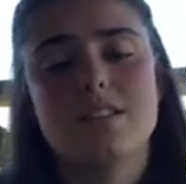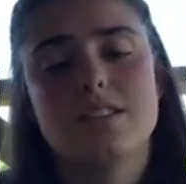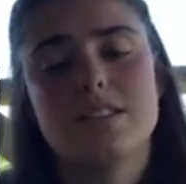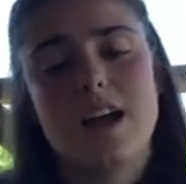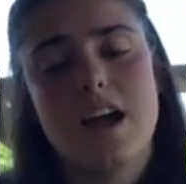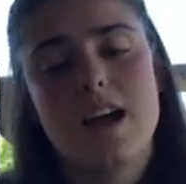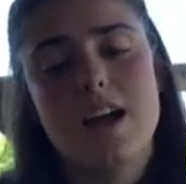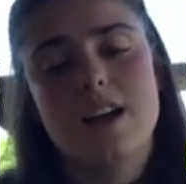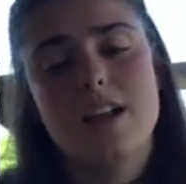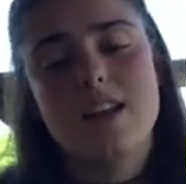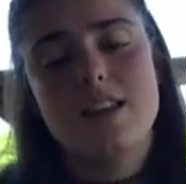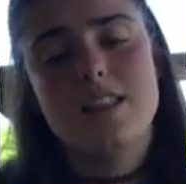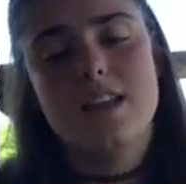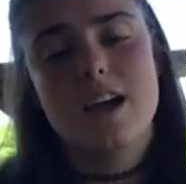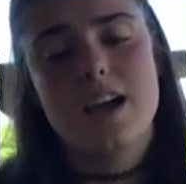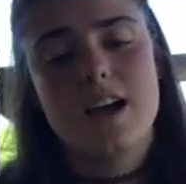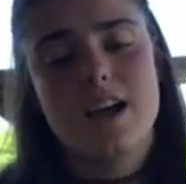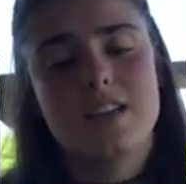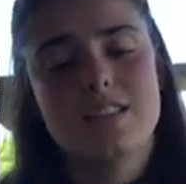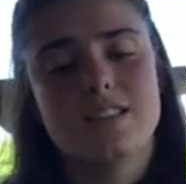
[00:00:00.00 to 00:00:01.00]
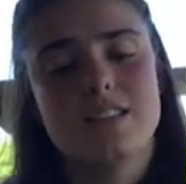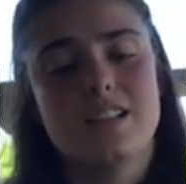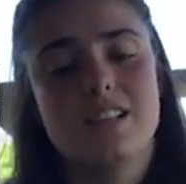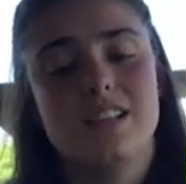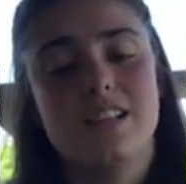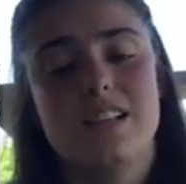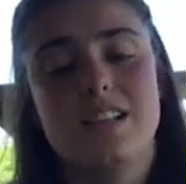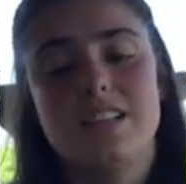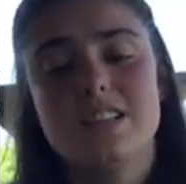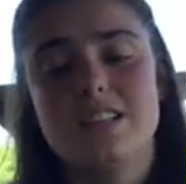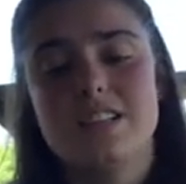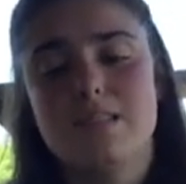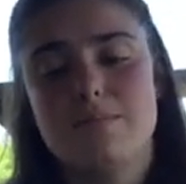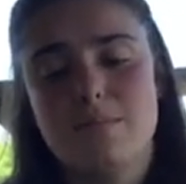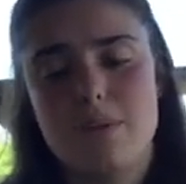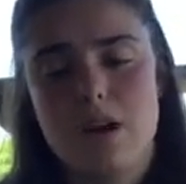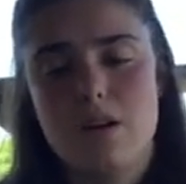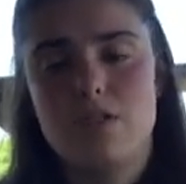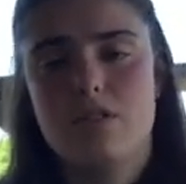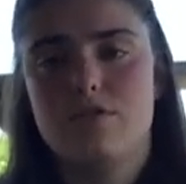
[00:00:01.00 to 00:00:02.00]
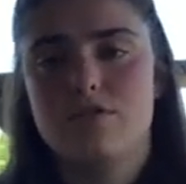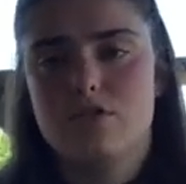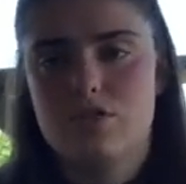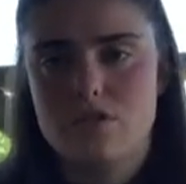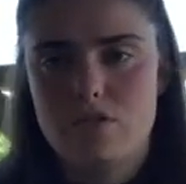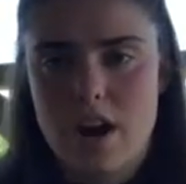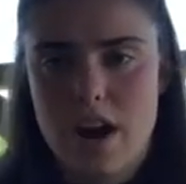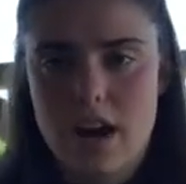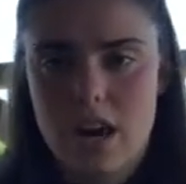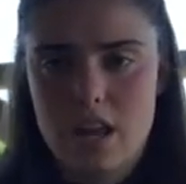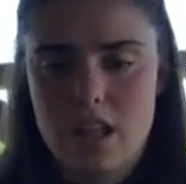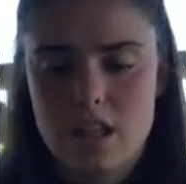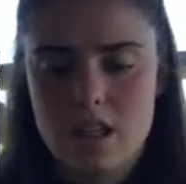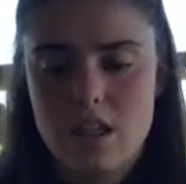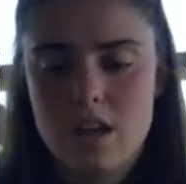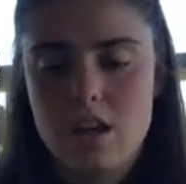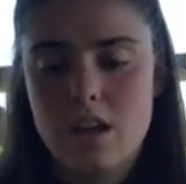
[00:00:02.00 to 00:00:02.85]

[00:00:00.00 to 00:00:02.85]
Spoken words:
side that has the least amount of strength.